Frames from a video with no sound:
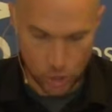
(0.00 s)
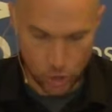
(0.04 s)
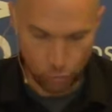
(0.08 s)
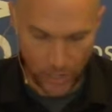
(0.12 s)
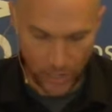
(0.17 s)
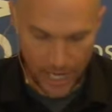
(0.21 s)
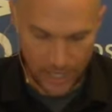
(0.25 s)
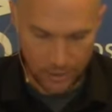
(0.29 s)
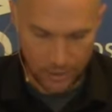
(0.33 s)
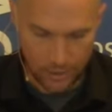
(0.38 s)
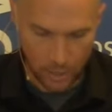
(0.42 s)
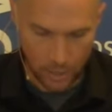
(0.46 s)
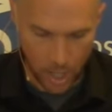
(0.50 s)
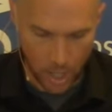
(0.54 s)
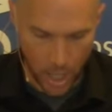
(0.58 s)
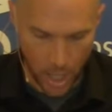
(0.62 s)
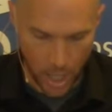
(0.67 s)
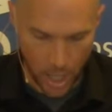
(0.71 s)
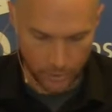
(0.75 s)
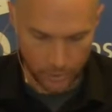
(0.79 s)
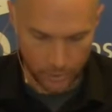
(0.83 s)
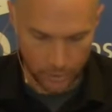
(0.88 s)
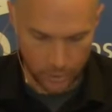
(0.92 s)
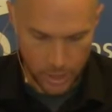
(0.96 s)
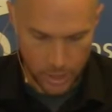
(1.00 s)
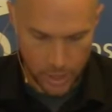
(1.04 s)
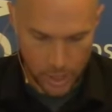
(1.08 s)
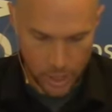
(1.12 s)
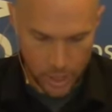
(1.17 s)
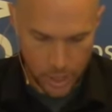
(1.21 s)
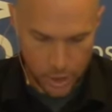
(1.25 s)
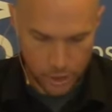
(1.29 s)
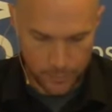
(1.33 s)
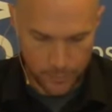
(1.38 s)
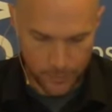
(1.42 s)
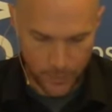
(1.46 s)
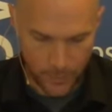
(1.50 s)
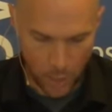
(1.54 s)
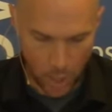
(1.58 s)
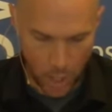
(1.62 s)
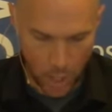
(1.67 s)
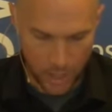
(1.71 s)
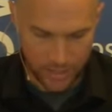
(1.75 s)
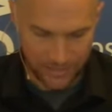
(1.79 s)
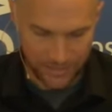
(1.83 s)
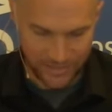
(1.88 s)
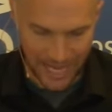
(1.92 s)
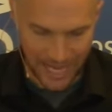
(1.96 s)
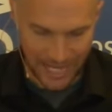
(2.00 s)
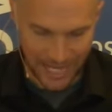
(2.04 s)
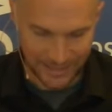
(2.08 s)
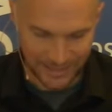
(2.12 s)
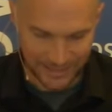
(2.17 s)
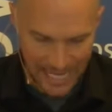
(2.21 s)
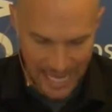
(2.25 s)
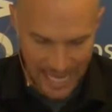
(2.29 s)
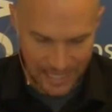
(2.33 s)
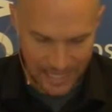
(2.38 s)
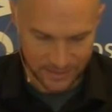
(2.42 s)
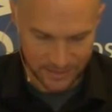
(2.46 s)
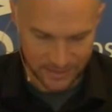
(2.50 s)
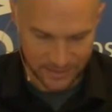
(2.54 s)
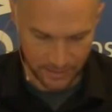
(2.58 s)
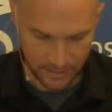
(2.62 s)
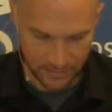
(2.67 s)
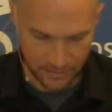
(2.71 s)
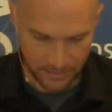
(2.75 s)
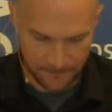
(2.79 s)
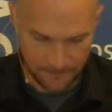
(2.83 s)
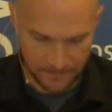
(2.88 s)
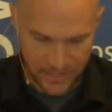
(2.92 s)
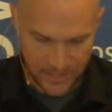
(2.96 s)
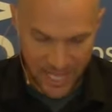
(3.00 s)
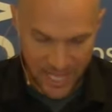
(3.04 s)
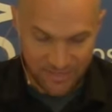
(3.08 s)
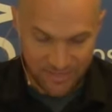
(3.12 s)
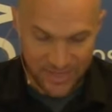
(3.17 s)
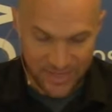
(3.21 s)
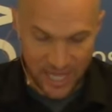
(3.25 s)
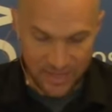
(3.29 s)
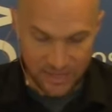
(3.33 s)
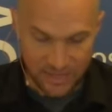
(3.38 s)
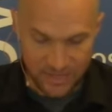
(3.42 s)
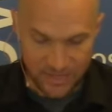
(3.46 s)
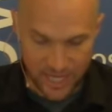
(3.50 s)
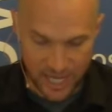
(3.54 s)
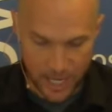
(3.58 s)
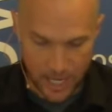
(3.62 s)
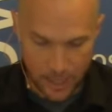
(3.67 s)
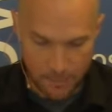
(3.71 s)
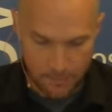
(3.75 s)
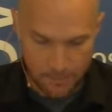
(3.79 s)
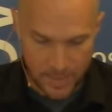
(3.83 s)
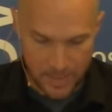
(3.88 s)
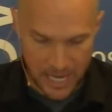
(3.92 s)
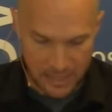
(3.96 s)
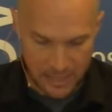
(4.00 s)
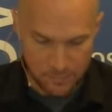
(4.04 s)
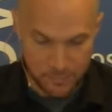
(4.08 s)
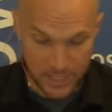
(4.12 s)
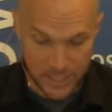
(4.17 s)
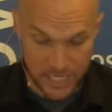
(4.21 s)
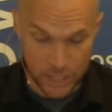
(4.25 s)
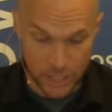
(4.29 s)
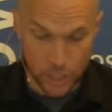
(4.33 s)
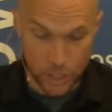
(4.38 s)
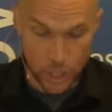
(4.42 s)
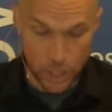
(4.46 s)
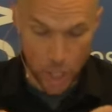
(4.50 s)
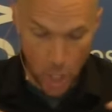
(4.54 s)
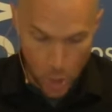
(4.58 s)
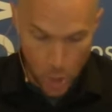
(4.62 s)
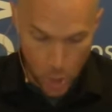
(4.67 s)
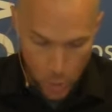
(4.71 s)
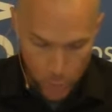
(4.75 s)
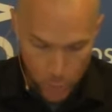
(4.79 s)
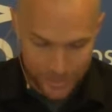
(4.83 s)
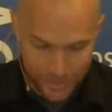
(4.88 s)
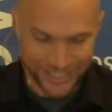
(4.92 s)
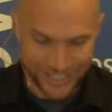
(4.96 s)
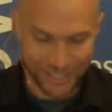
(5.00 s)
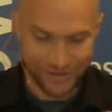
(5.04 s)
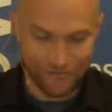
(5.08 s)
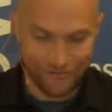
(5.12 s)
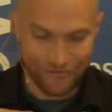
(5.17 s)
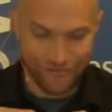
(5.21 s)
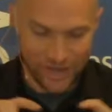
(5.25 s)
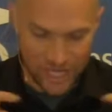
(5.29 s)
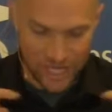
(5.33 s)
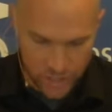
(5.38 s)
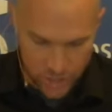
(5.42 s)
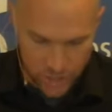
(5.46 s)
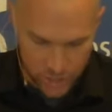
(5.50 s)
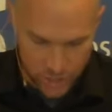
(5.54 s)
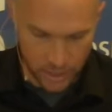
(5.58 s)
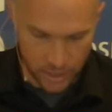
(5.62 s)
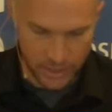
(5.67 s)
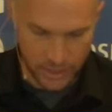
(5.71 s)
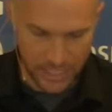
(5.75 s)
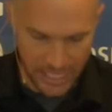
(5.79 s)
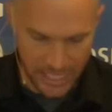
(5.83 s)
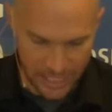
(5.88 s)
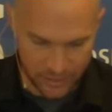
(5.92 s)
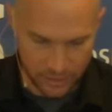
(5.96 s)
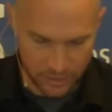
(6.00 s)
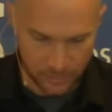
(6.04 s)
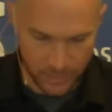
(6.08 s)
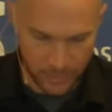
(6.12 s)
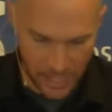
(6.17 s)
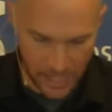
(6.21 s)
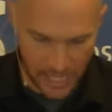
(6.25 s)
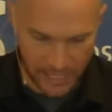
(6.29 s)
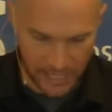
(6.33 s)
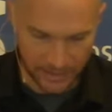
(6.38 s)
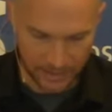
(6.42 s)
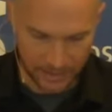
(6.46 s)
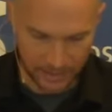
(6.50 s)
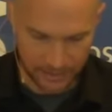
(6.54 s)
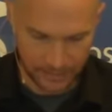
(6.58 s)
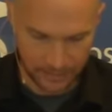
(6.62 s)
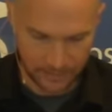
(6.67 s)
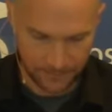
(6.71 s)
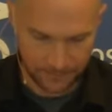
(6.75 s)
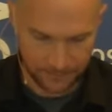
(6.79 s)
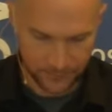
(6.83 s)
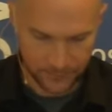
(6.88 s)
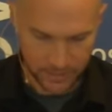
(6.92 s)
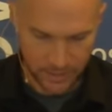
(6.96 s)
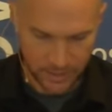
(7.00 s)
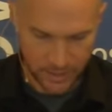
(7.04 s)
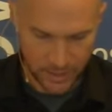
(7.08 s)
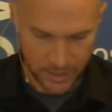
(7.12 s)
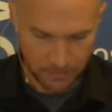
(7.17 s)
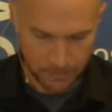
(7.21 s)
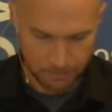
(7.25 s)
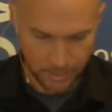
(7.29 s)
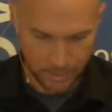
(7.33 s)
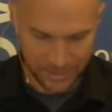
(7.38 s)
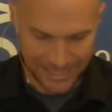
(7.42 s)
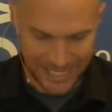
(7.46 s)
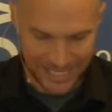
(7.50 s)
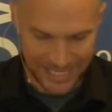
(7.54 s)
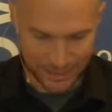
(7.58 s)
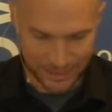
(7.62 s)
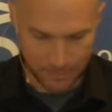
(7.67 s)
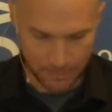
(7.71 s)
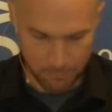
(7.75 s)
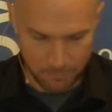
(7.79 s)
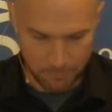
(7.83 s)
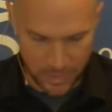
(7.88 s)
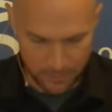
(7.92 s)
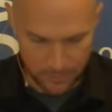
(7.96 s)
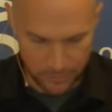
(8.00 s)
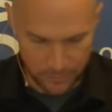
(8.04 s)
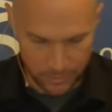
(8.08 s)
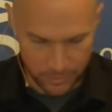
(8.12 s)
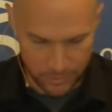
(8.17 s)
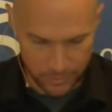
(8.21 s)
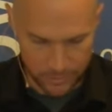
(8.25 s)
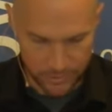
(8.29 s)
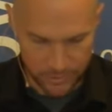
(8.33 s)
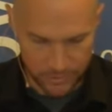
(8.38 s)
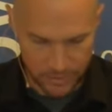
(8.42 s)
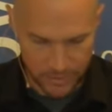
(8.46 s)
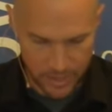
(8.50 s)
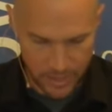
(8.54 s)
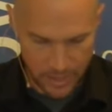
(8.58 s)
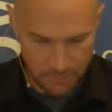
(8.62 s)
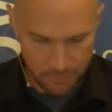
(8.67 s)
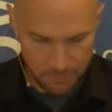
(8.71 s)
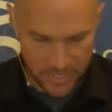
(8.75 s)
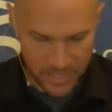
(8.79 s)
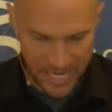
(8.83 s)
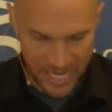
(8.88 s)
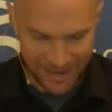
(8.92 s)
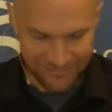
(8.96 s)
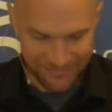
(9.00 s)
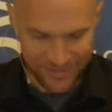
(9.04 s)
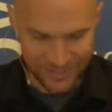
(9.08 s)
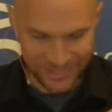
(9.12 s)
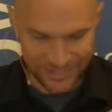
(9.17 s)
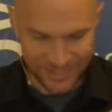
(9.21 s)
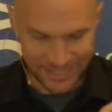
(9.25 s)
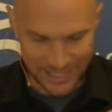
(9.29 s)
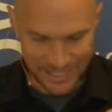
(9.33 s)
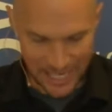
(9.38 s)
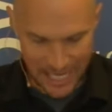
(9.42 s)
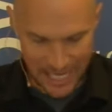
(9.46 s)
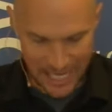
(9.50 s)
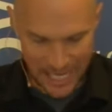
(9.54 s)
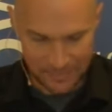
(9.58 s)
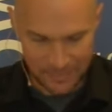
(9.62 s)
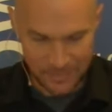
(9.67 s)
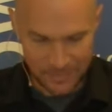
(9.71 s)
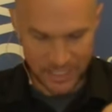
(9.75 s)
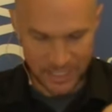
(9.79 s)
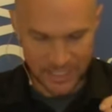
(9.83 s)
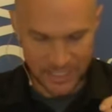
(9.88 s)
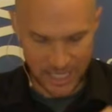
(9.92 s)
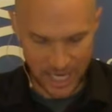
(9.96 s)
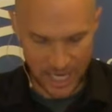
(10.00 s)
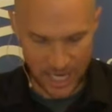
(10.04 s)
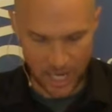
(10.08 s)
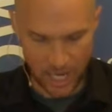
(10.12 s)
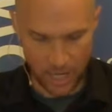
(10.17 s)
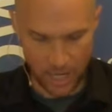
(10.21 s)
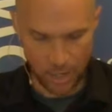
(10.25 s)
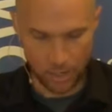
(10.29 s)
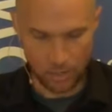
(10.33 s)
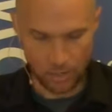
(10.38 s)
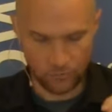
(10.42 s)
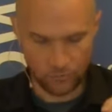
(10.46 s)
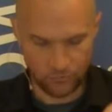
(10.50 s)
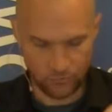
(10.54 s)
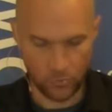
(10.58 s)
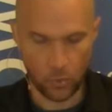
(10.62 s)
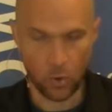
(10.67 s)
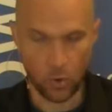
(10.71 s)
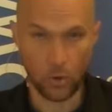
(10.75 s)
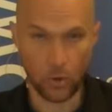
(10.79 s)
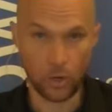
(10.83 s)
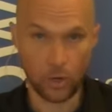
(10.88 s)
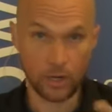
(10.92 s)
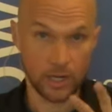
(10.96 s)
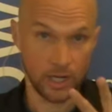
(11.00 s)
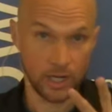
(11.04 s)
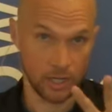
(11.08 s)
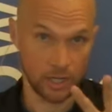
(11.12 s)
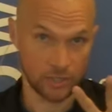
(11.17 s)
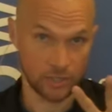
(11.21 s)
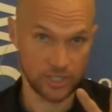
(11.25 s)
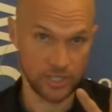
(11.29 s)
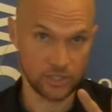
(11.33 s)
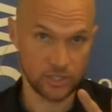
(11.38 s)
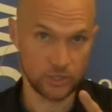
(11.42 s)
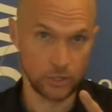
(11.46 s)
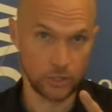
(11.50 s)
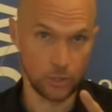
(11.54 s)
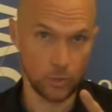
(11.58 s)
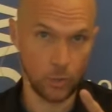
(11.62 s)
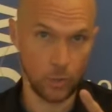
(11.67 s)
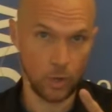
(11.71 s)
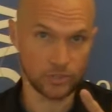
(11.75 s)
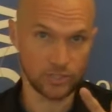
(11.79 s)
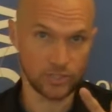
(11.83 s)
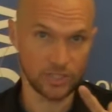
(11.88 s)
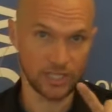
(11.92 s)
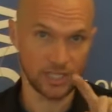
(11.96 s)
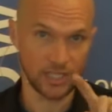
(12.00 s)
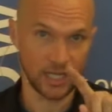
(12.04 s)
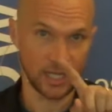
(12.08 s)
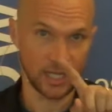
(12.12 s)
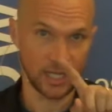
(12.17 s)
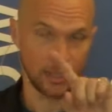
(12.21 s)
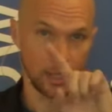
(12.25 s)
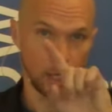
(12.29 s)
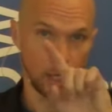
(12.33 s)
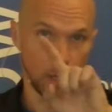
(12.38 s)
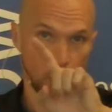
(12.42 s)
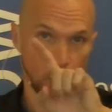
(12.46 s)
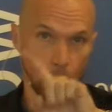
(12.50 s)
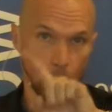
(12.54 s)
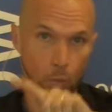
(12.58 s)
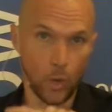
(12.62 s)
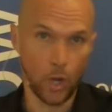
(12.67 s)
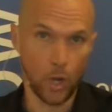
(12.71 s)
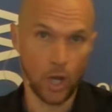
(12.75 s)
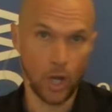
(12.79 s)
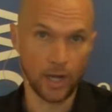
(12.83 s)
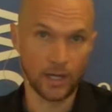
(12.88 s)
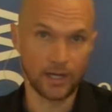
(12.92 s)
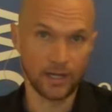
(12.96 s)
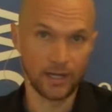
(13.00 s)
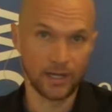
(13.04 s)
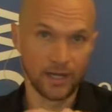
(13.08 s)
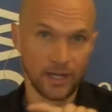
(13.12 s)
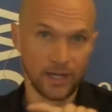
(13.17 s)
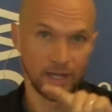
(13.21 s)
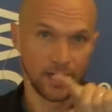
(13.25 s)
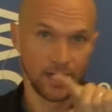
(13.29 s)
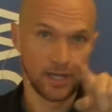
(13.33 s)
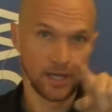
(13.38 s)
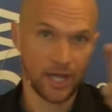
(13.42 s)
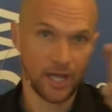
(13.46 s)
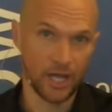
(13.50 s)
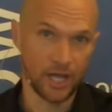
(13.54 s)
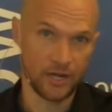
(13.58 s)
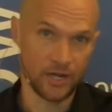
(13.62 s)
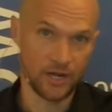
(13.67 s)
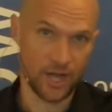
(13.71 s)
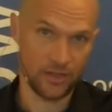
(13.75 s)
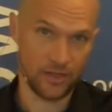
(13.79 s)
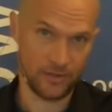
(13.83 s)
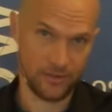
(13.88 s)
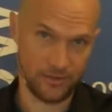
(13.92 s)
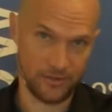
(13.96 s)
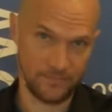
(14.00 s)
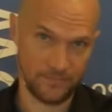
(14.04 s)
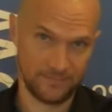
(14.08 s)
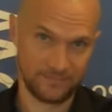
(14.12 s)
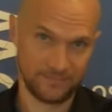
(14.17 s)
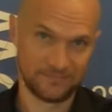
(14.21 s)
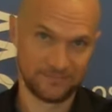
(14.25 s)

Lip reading: greater honor to the part that lacked it, that there may be no division in the body, but that the members may have the same care for, here's these two words again, one another.